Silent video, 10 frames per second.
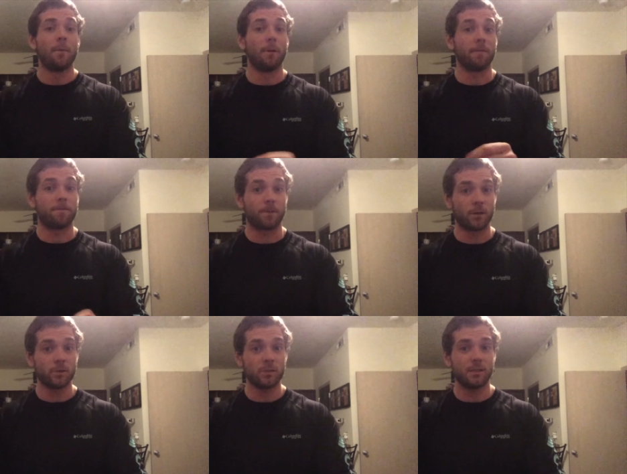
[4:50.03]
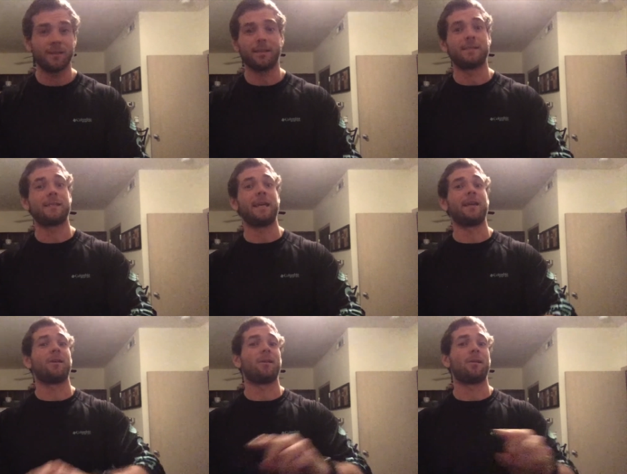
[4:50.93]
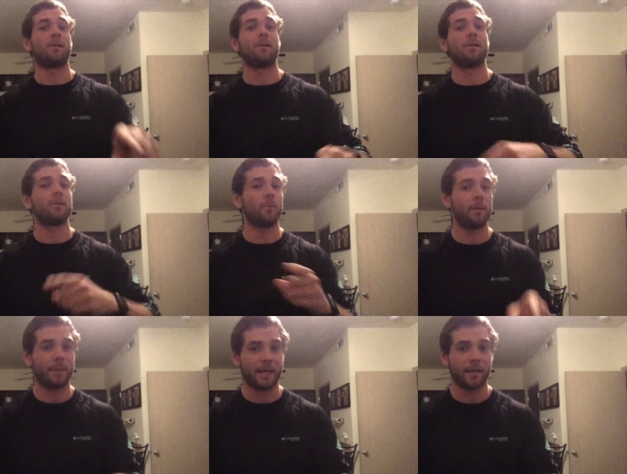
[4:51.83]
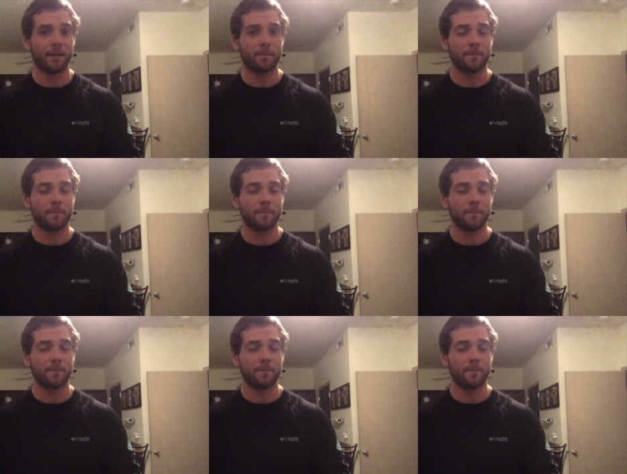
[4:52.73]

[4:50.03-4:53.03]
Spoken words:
But first, let's take it all the way back,